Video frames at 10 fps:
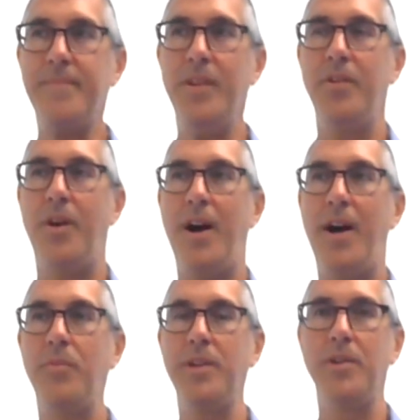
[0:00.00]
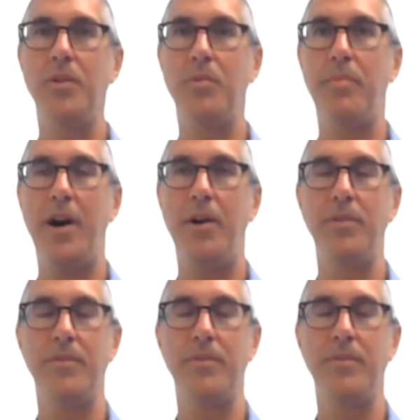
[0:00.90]
you know, how do we go
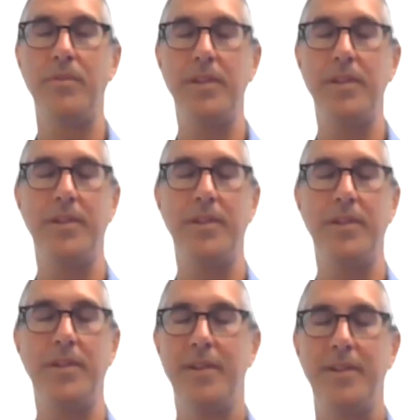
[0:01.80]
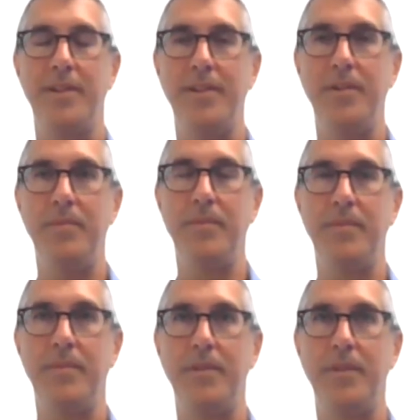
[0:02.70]
about really, you know,
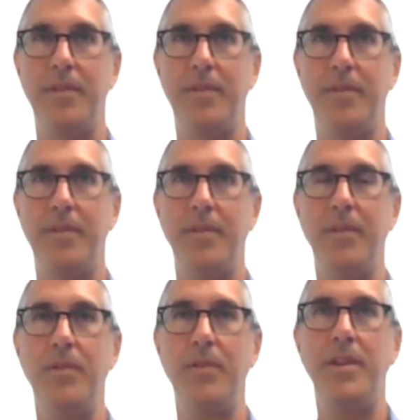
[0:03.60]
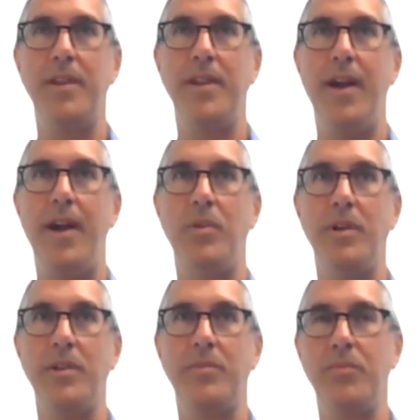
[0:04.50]
looking at
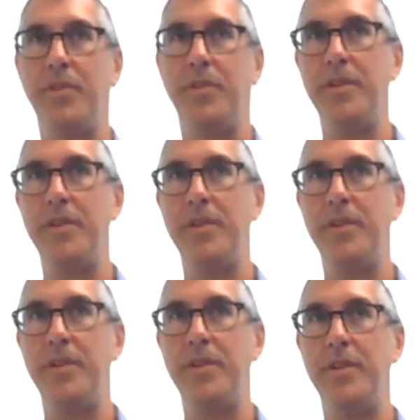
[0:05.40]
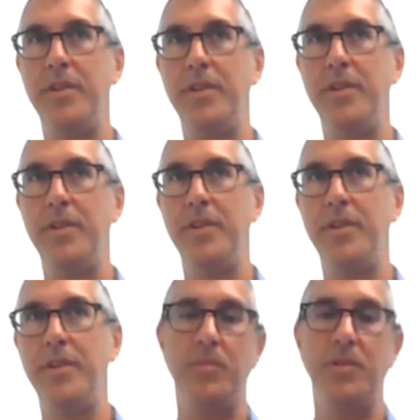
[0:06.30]
what the needs are in
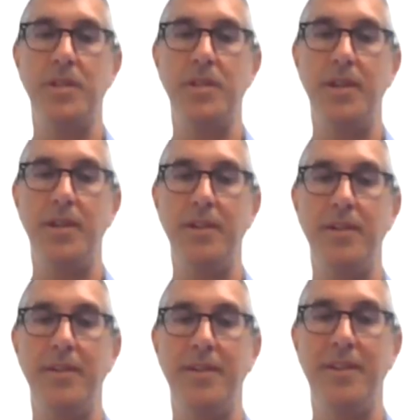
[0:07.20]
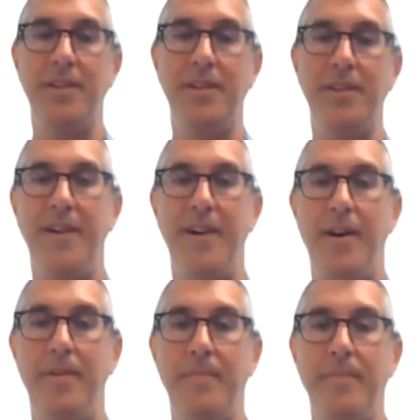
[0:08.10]
Southeast Michigan and
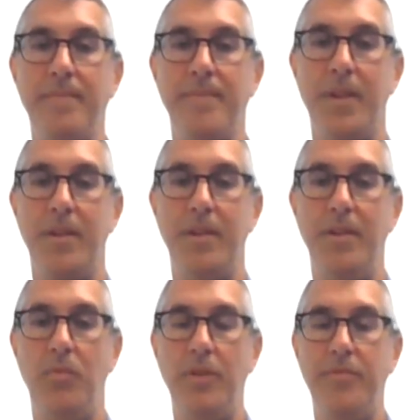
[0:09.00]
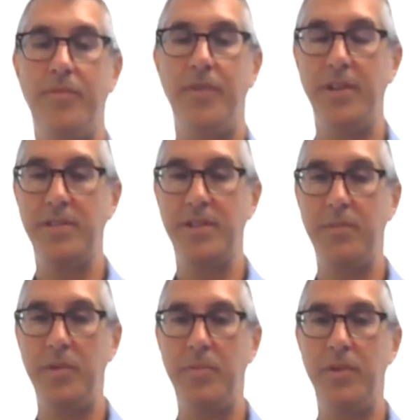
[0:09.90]
um, you know what funding is going to
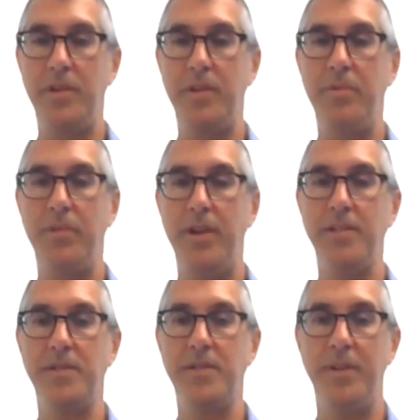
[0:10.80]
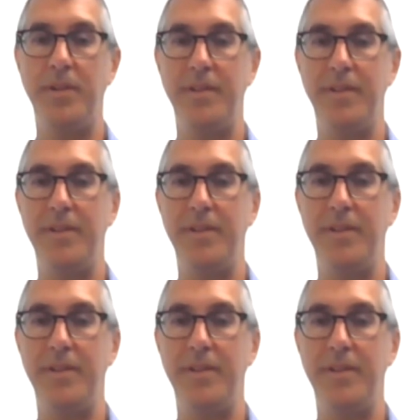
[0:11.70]
be put into place but you
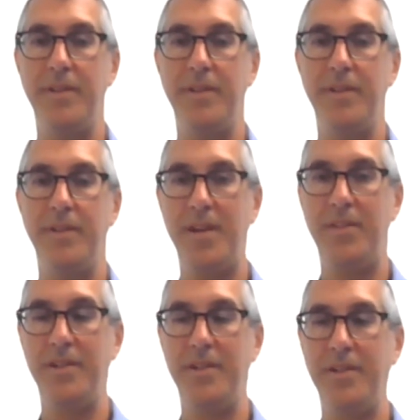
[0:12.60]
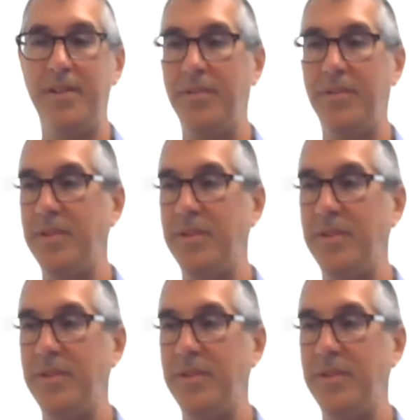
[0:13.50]
know like you said there you know there's